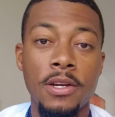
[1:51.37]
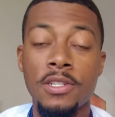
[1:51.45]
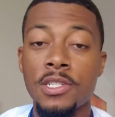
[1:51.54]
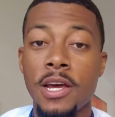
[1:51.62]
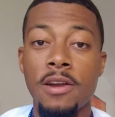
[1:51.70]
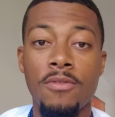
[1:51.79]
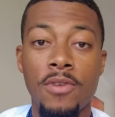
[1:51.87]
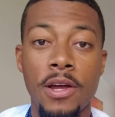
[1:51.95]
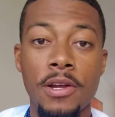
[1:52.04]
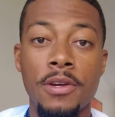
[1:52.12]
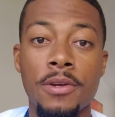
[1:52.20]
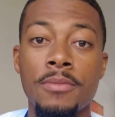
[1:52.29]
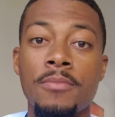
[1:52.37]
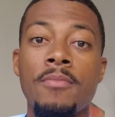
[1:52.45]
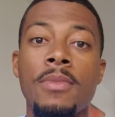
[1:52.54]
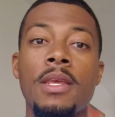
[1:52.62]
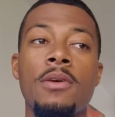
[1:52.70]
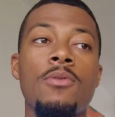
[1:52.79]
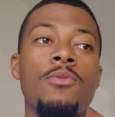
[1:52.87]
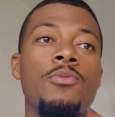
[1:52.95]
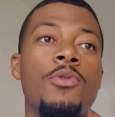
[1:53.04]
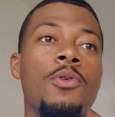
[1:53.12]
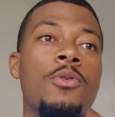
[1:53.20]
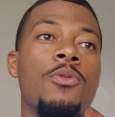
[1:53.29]
A shot of vodka
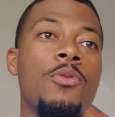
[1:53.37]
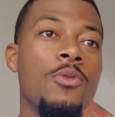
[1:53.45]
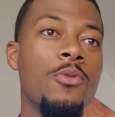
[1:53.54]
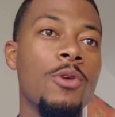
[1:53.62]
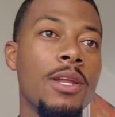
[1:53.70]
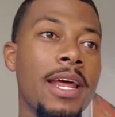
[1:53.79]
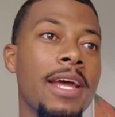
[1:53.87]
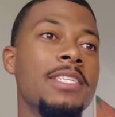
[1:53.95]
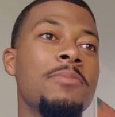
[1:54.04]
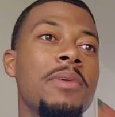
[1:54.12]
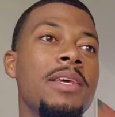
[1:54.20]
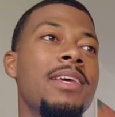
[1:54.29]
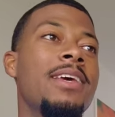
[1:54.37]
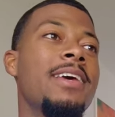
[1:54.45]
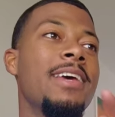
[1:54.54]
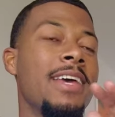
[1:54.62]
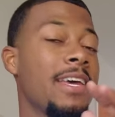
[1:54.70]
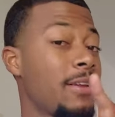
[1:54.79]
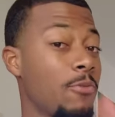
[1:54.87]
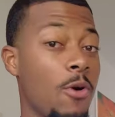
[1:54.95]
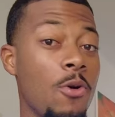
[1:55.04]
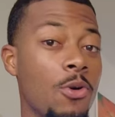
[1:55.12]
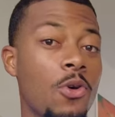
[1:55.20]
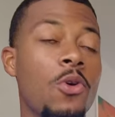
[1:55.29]
will relax me, and it
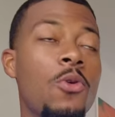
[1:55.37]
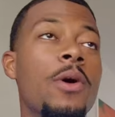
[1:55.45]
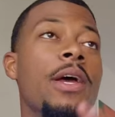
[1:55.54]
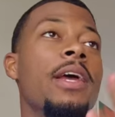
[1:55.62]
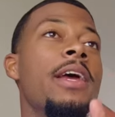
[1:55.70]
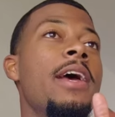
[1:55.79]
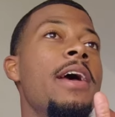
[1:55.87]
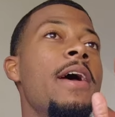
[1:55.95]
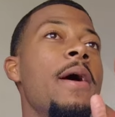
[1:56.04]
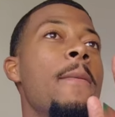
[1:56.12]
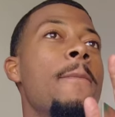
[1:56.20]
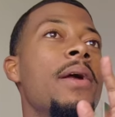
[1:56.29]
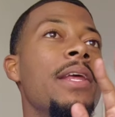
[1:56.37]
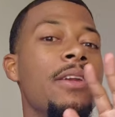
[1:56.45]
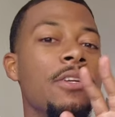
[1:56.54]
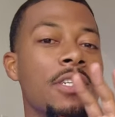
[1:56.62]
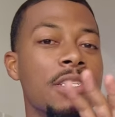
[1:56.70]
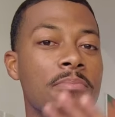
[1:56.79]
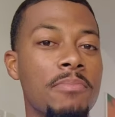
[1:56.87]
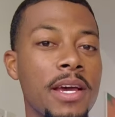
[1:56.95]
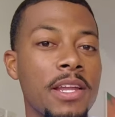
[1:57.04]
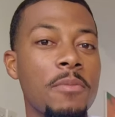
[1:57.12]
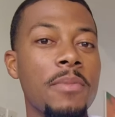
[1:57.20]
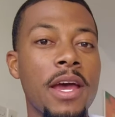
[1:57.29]
won't go away, but it'll just
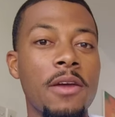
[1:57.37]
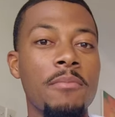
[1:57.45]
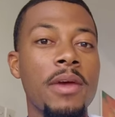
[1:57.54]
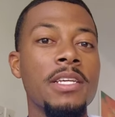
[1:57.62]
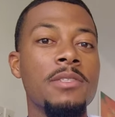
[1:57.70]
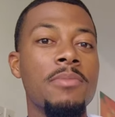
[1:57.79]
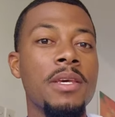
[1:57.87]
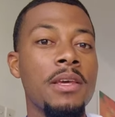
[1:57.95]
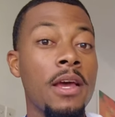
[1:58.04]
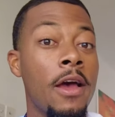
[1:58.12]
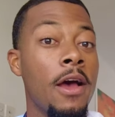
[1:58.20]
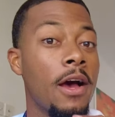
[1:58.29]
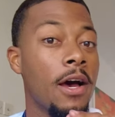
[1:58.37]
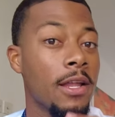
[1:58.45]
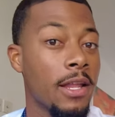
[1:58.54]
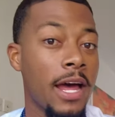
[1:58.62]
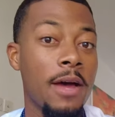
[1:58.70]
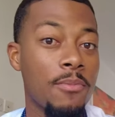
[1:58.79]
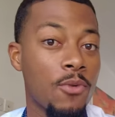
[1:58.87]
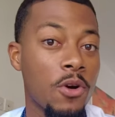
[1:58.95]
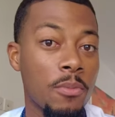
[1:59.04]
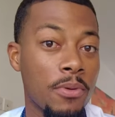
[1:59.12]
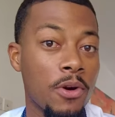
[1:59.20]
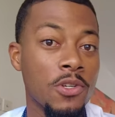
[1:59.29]
mellow me out and makes me a lot more
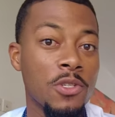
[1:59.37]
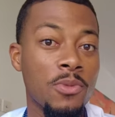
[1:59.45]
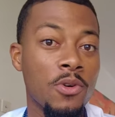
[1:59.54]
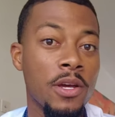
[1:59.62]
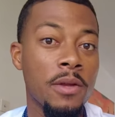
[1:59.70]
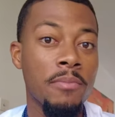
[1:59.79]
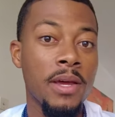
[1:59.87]
approachable and